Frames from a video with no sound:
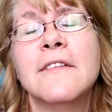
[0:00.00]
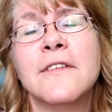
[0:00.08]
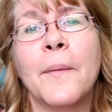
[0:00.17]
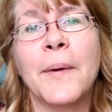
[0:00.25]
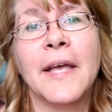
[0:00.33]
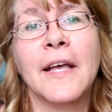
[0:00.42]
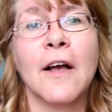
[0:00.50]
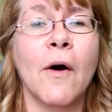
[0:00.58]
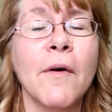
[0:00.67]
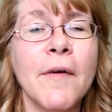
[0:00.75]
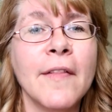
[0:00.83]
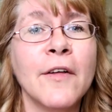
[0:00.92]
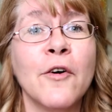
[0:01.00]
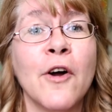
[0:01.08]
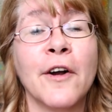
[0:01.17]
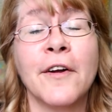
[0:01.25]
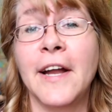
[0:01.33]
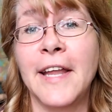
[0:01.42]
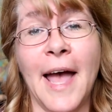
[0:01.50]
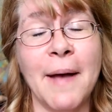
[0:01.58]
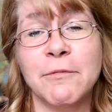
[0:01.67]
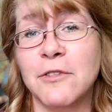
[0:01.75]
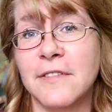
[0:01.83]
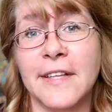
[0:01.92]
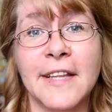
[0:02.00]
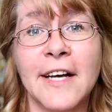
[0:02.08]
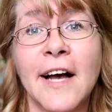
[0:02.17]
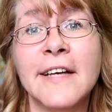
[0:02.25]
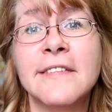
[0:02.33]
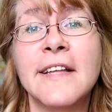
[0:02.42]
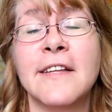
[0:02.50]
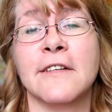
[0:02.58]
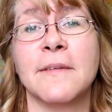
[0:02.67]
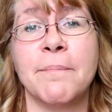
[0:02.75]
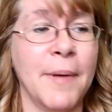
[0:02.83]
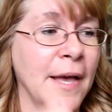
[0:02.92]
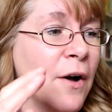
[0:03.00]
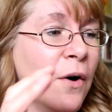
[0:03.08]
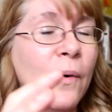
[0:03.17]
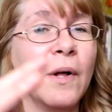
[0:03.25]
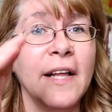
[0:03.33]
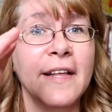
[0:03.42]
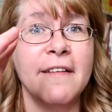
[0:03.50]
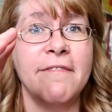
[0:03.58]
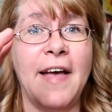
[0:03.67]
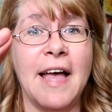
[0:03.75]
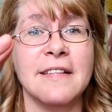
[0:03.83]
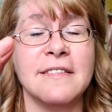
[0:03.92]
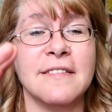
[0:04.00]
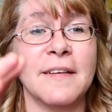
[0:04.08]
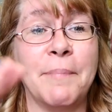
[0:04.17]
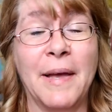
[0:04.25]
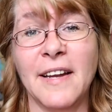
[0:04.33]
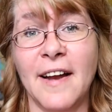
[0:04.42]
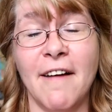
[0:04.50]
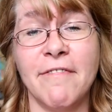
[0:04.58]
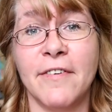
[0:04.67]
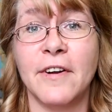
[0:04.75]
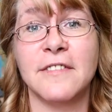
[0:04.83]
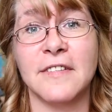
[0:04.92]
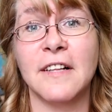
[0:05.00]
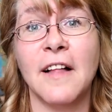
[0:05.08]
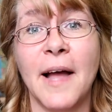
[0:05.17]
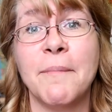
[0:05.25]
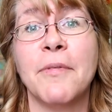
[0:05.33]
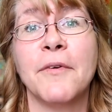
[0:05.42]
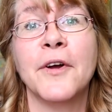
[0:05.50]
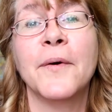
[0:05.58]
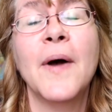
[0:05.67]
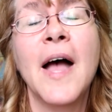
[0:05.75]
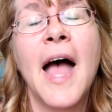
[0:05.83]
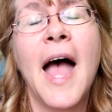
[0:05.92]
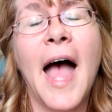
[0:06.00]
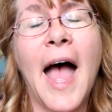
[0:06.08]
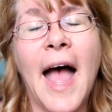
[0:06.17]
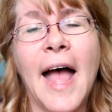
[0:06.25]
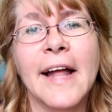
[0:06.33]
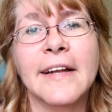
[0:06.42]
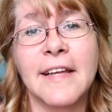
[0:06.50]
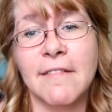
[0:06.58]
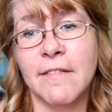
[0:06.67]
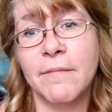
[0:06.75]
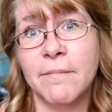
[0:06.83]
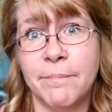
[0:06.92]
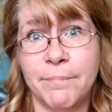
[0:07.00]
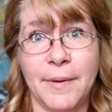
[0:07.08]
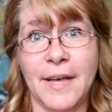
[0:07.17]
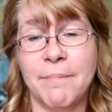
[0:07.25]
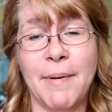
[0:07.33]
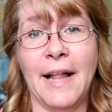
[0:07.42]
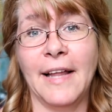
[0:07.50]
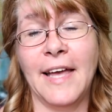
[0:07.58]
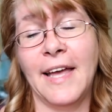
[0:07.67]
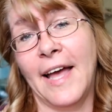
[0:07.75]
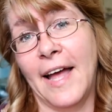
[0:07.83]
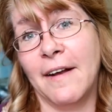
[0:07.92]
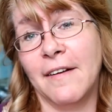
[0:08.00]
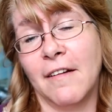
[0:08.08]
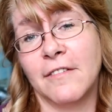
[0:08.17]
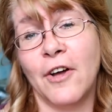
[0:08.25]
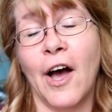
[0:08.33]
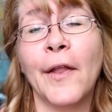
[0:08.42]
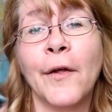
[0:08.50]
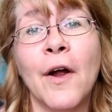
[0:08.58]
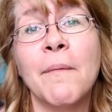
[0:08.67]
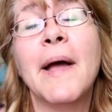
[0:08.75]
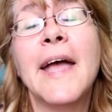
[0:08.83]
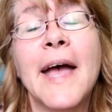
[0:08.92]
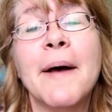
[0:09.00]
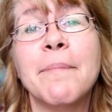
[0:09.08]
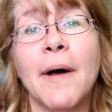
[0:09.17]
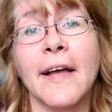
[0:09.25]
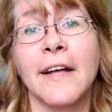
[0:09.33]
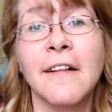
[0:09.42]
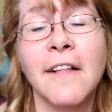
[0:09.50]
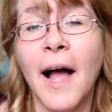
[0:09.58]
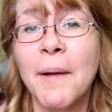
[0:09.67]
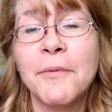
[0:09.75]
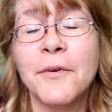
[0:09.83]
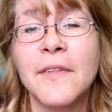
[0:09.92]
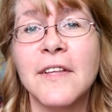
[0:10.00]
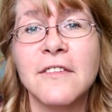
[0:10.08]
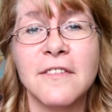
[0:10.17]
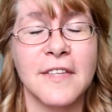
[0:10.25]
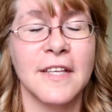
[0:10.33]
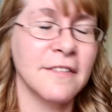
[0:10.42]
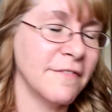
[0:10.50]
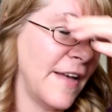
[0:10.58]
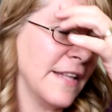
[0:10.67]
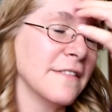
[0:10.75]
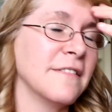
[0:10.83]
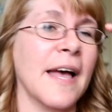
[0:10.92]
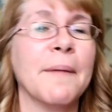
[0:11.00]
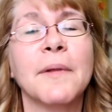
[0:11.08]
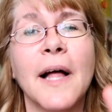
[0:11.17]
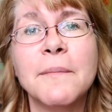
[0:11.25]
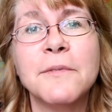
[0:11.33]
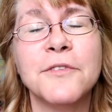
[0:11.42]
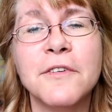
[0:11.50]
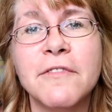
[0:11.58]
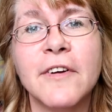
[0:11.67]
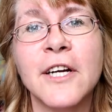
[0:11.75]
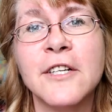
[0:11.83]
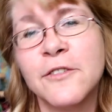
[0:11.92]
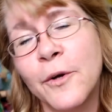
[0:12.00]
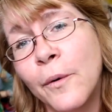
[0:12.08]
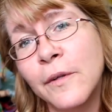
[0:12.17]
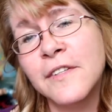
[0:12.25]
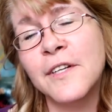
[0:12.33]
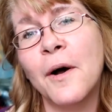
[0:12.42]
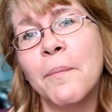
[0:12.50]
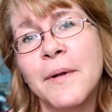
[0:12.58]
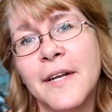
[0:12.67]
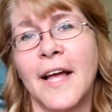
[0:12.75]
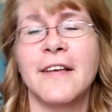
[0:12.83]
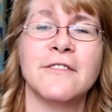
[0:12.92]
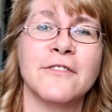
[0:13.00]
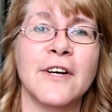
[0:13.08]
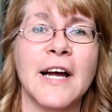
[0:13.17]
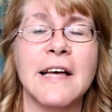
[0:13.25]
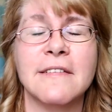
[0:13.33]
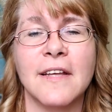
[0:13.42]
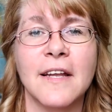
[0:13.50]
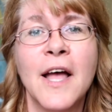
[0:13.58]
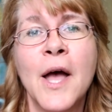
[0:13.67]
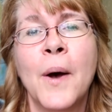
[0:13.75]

so we go around the corner and yep just like the guy said there's a big hole in the fence big enough for us to climb through and even big belly and toddler on my hip I climb through this this fence Sam climbs through first holds it open nice for us and